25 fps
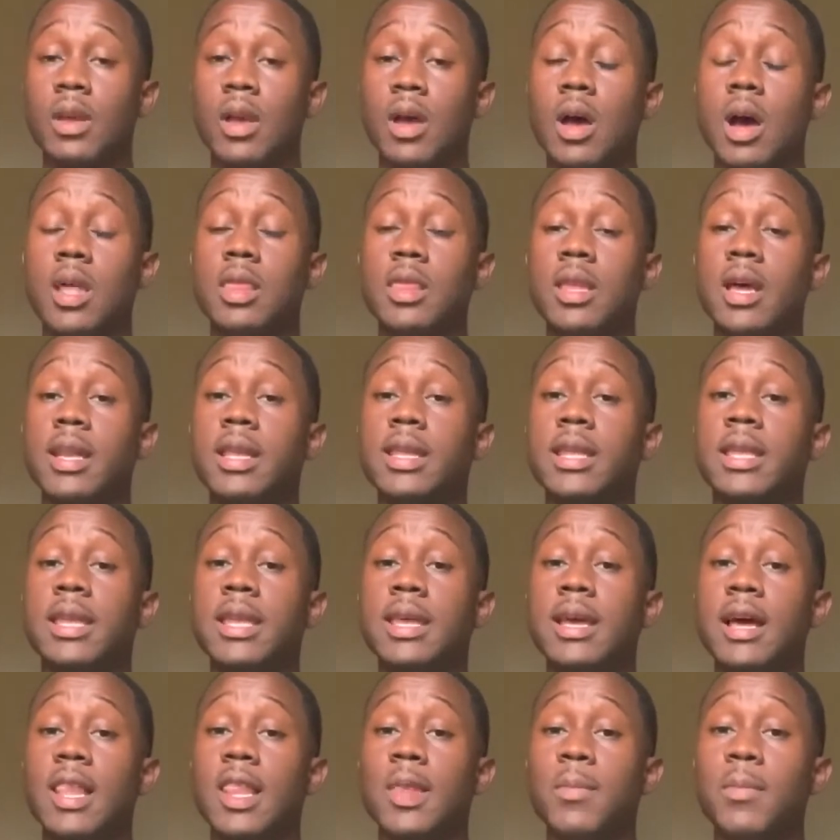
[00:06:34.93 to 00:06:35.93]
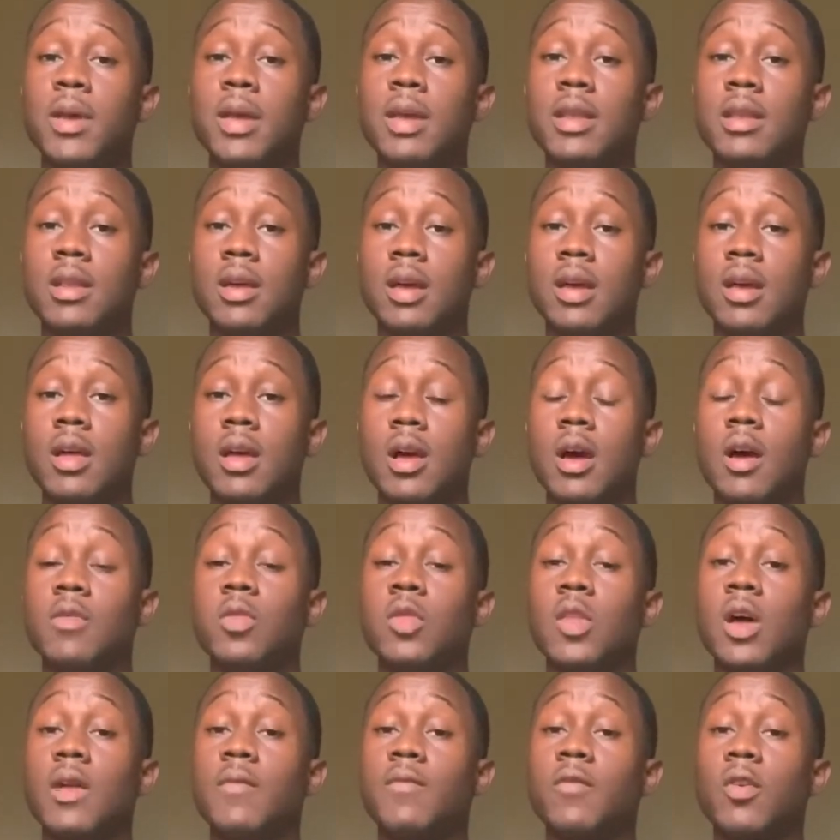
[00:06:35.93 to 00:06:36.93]
Another key element of
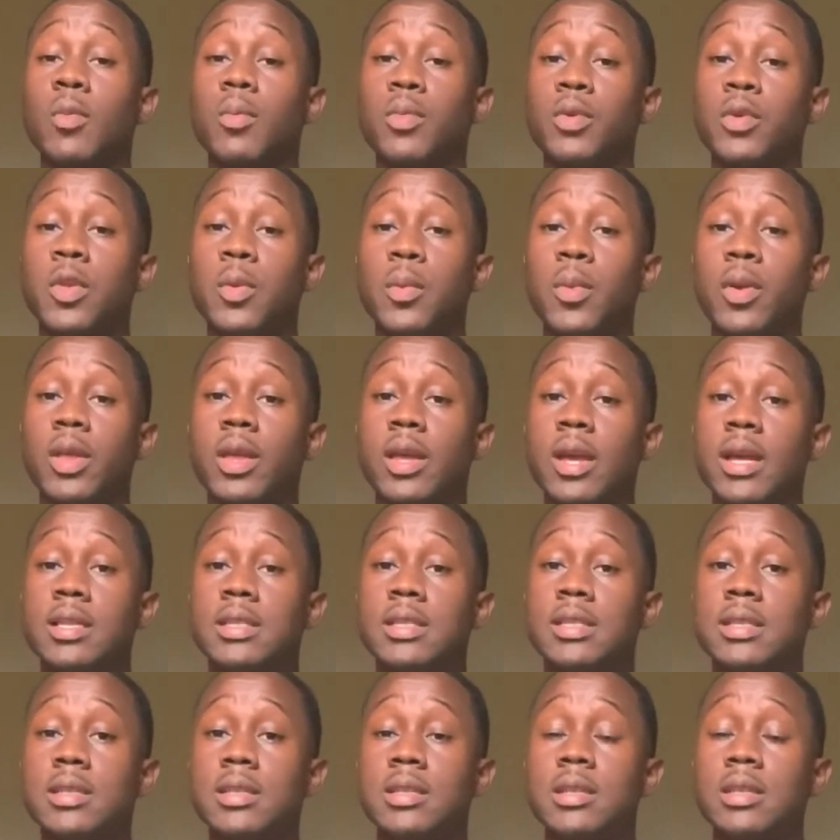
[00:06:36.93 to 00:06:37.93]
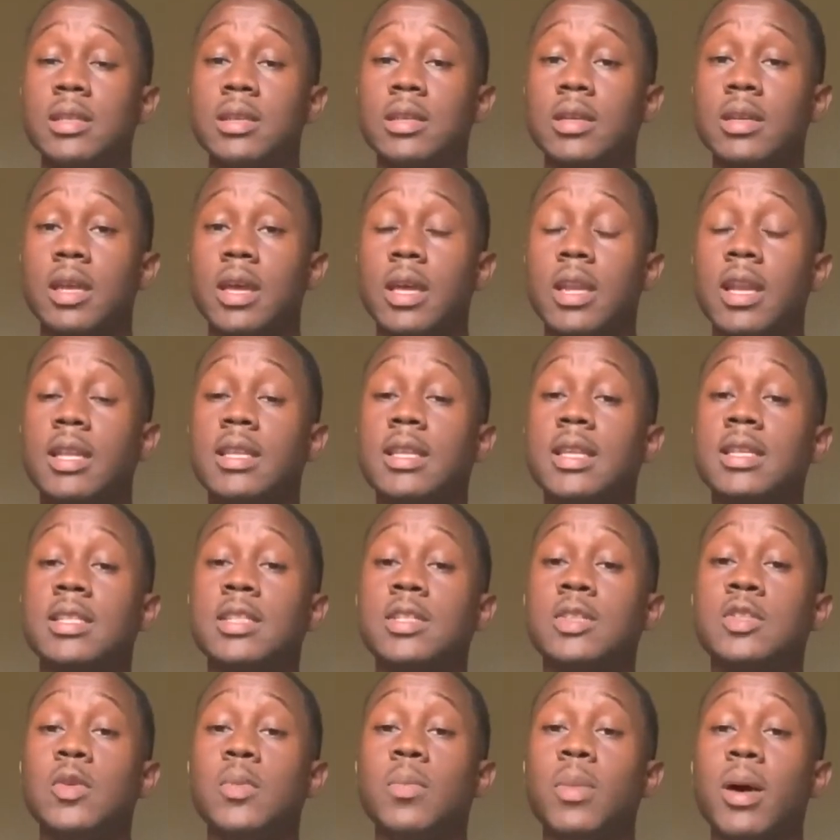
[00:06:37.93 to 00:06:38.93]
nonverbal communication, in addition
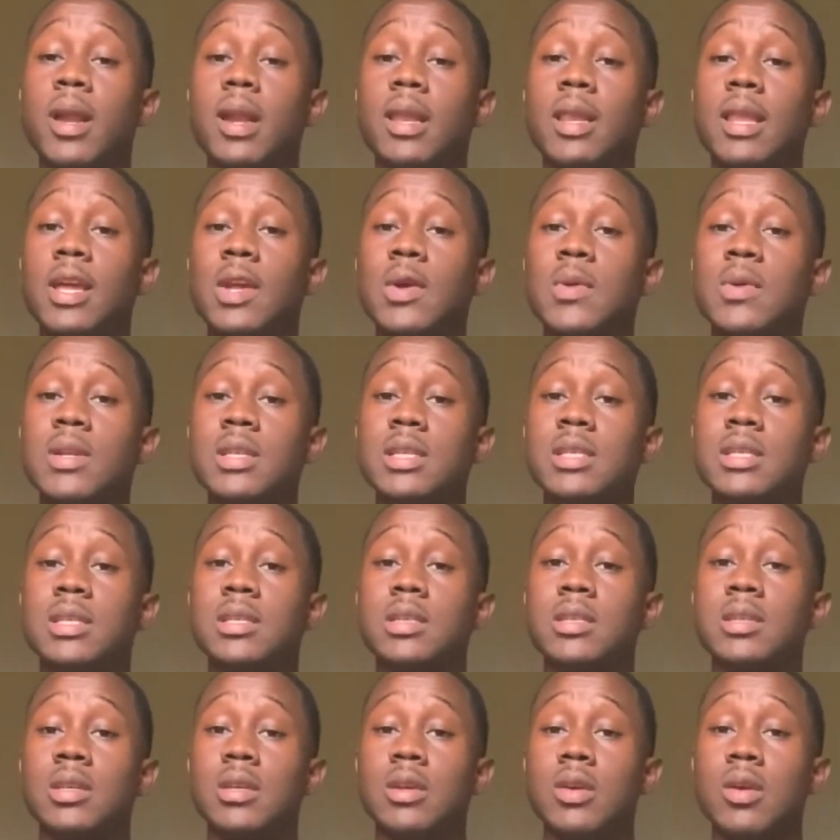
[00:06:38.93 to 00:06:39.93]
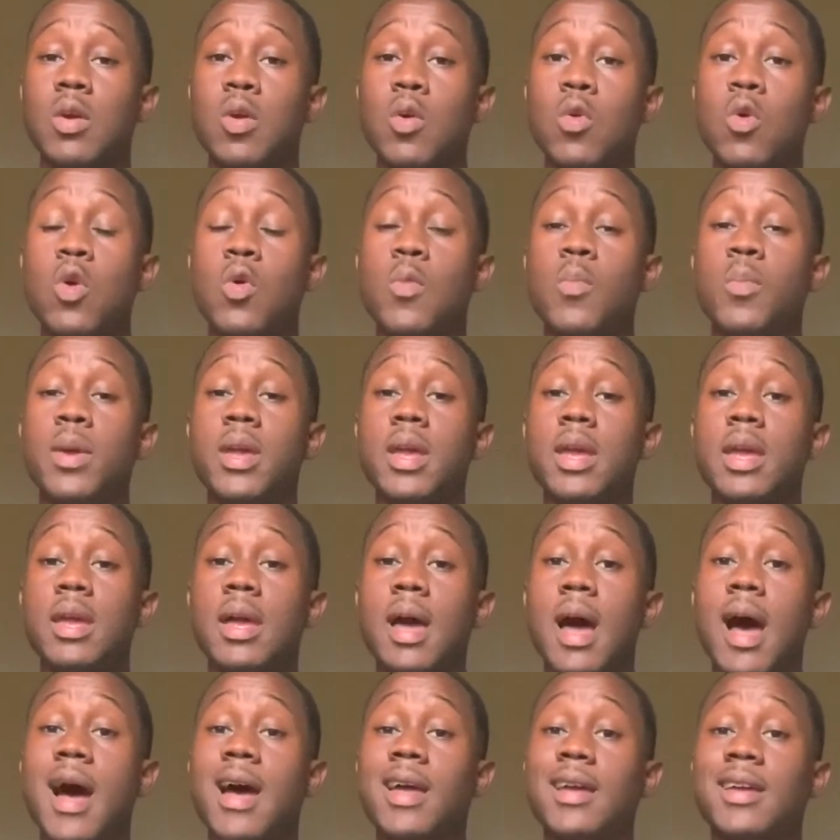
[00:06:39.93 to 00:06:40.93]
to body language, will be
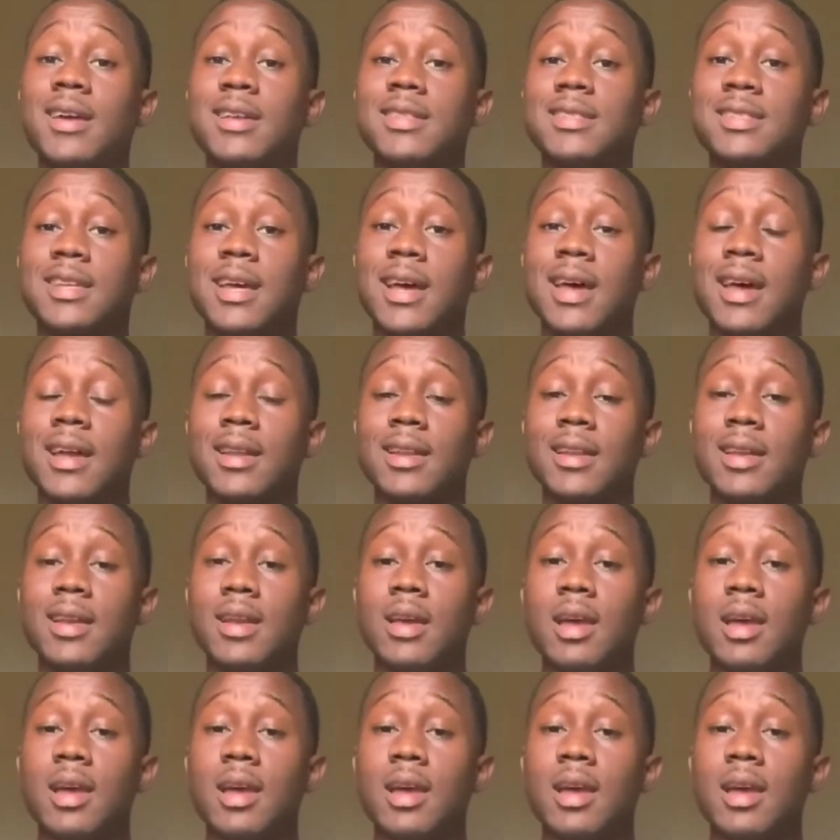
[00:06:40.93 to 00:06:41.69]
eye contact.